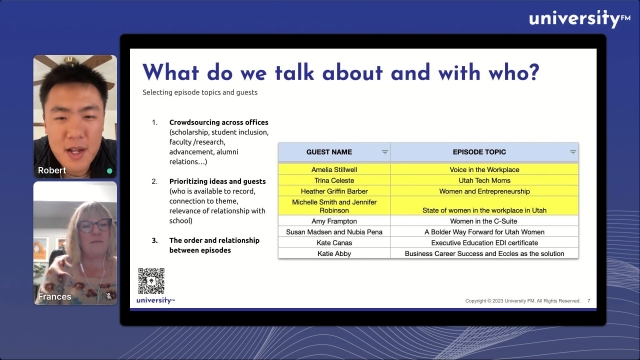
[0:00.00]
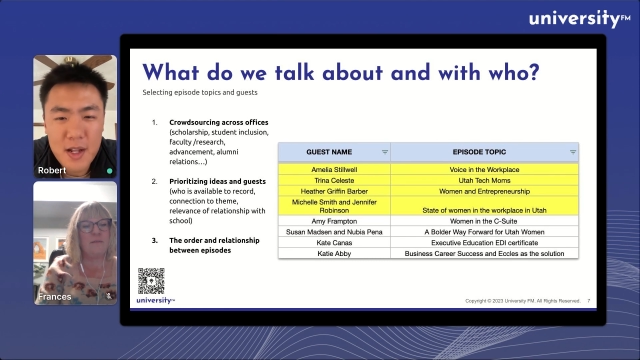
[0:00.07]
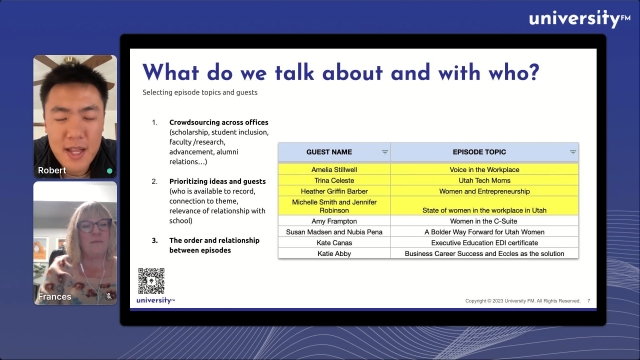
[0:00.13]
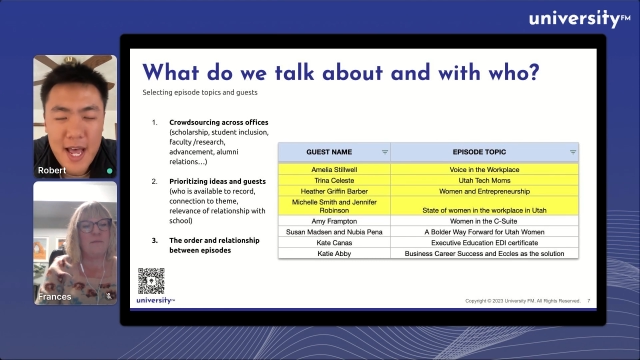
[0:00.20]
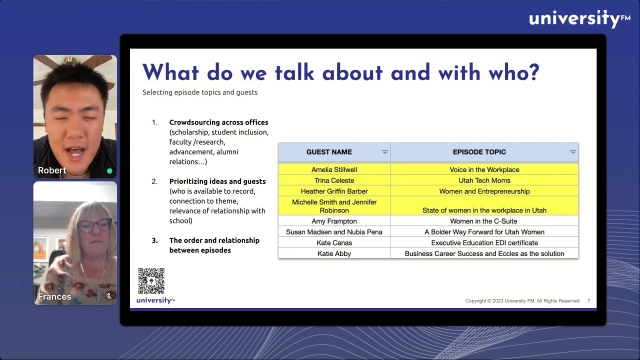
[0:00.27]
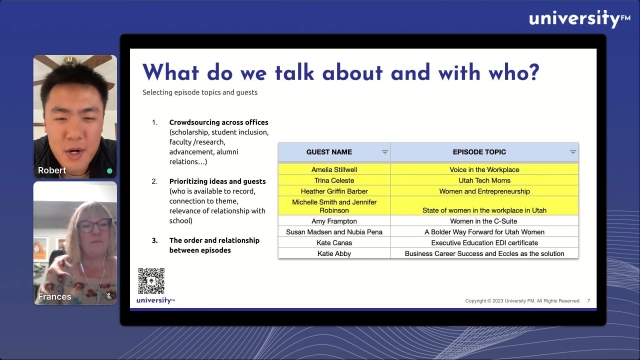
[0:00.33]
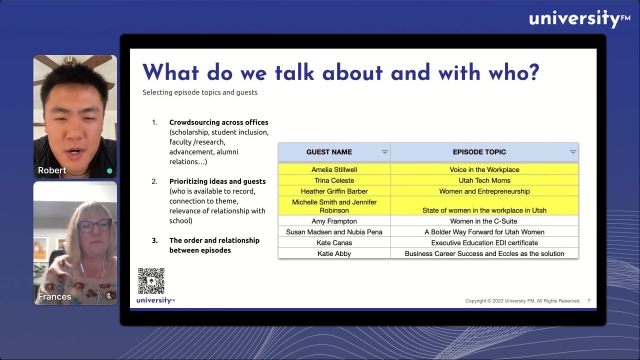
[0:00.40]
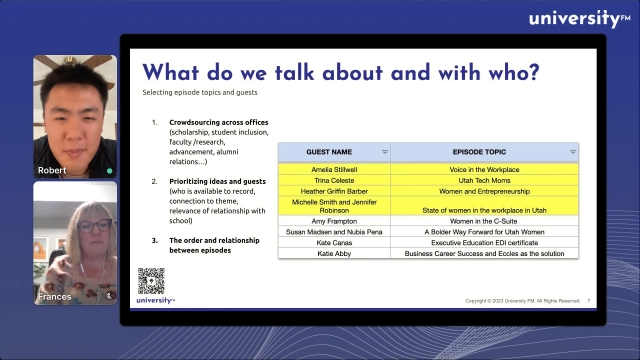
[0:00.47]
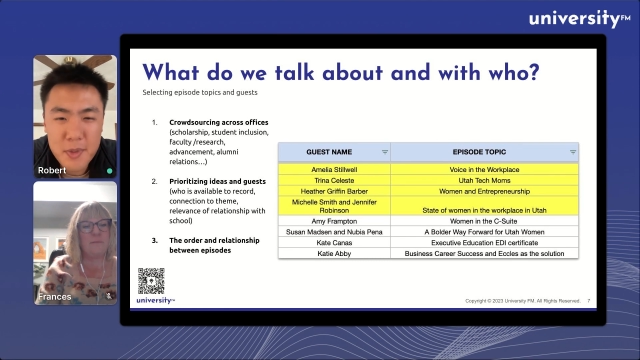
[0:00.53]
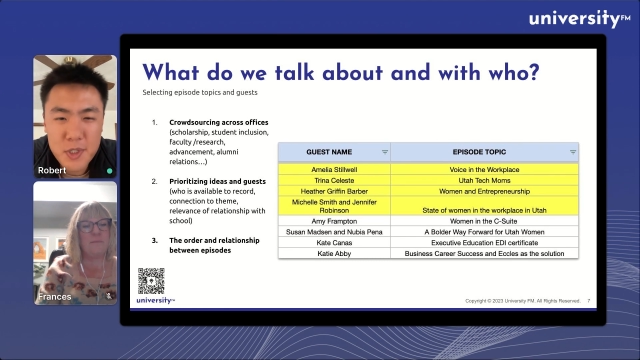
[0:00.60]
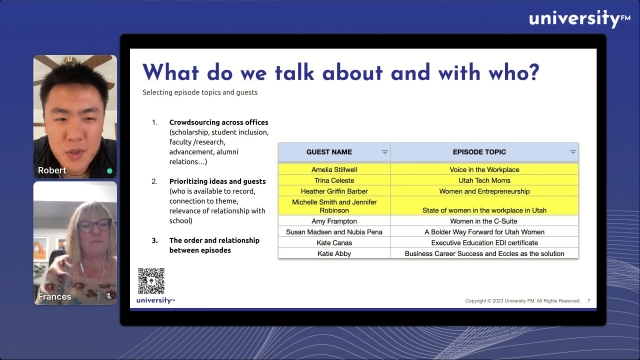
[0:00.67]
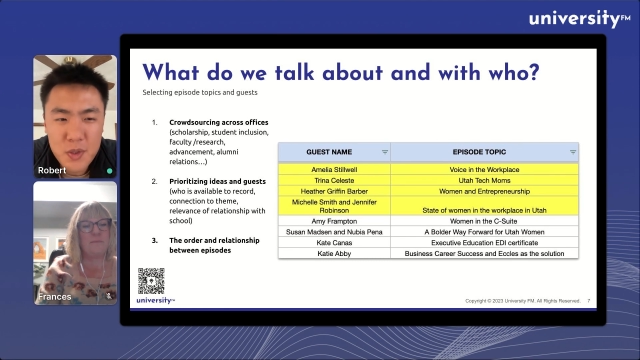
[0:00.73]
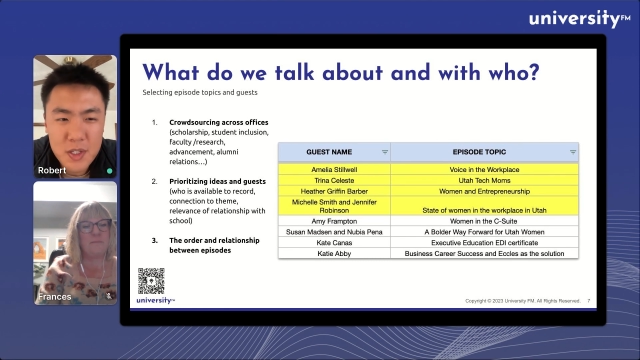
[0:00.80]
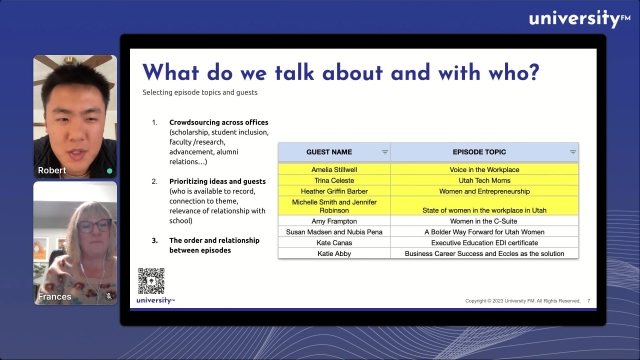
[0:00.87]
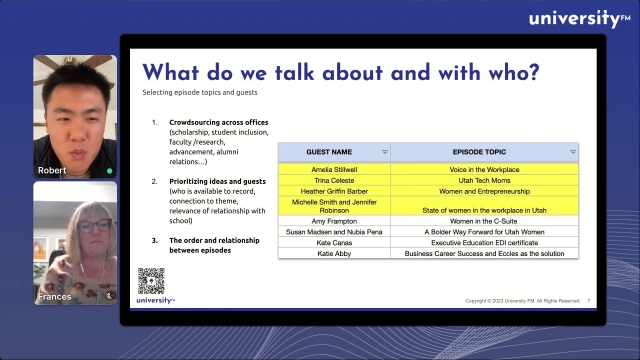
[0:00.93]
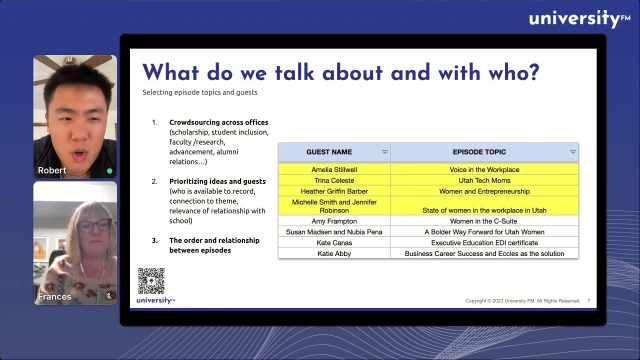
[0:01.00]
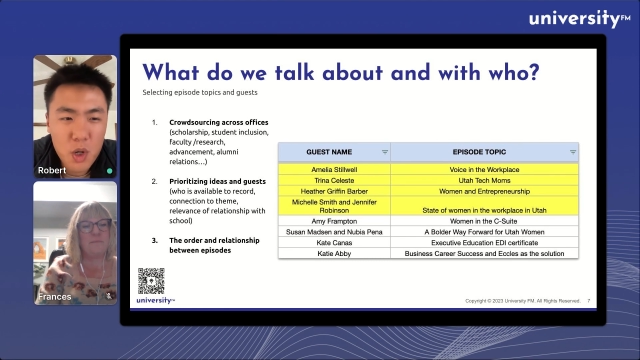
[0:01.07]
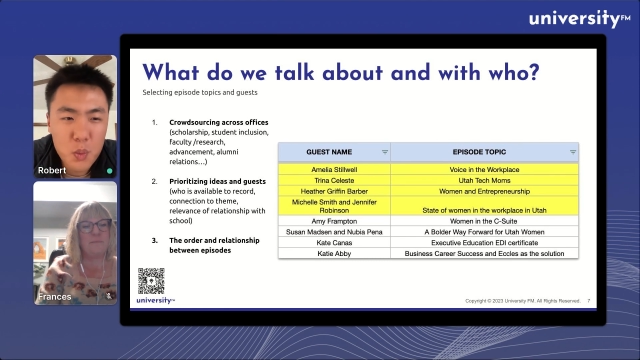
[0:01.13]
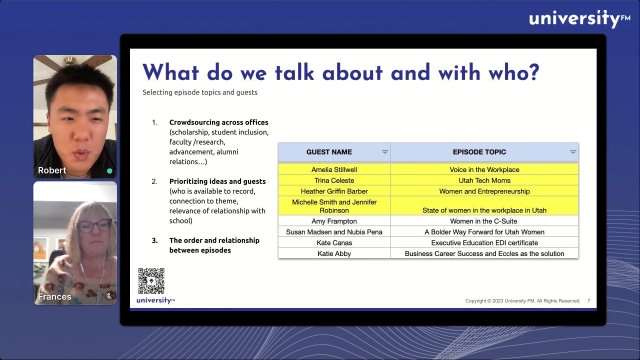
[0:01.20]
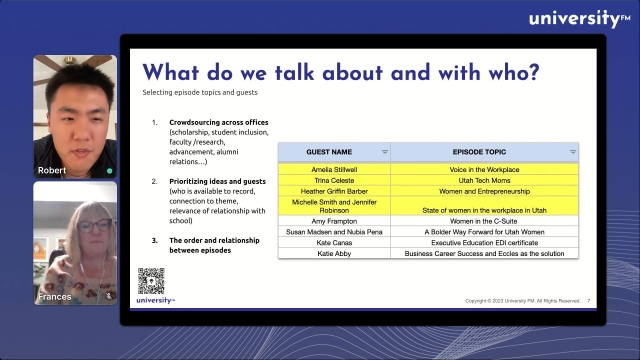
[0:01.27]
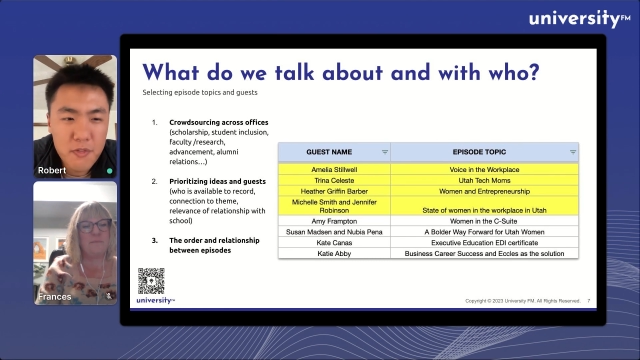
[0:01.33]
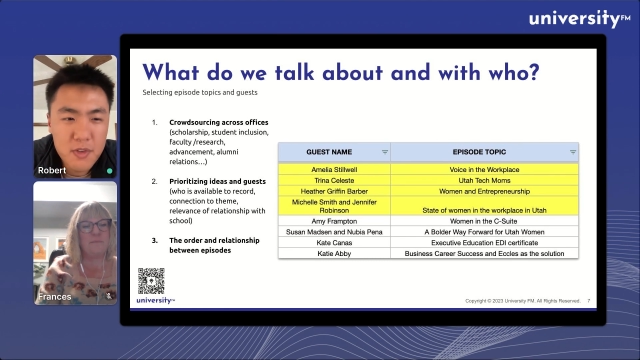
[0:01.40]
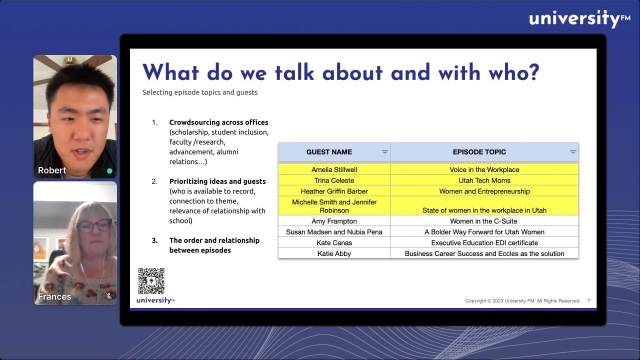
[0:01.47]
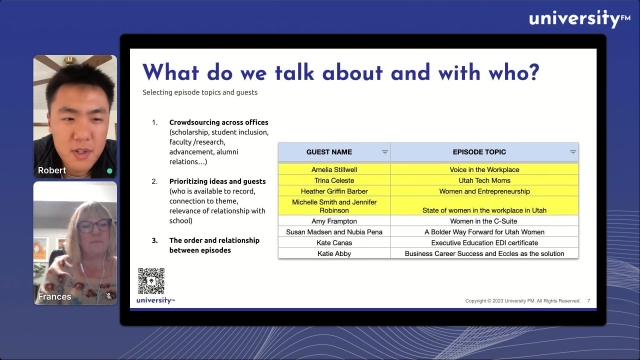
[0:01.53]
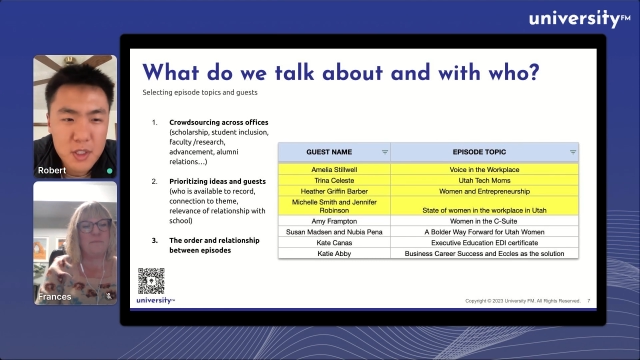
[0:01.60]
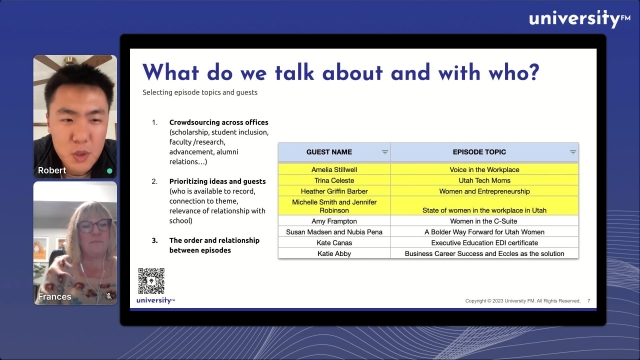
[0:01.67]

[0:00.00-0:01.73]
allowed opportunity to work with the